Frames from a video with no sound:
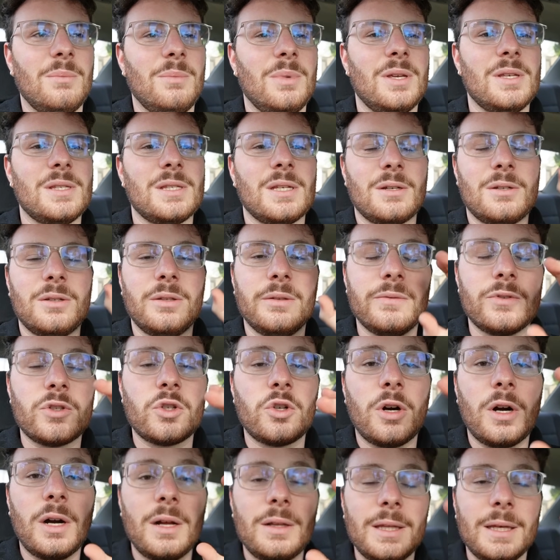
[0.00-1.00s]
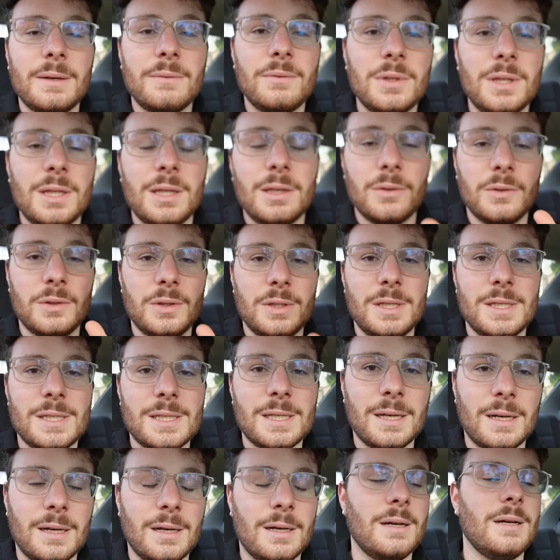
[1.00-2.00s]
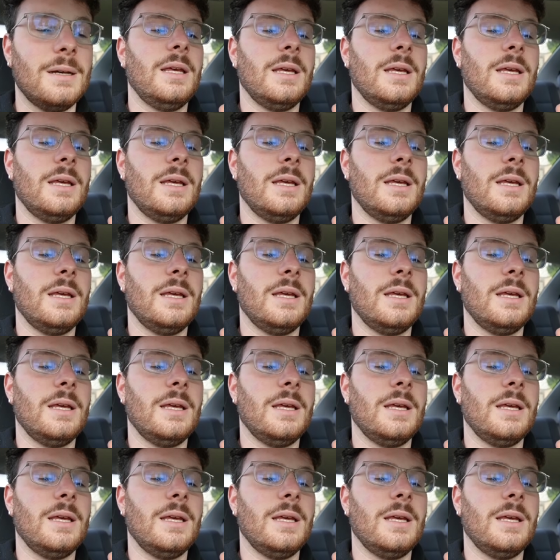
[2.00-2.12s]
because I could have trialed everything on this car,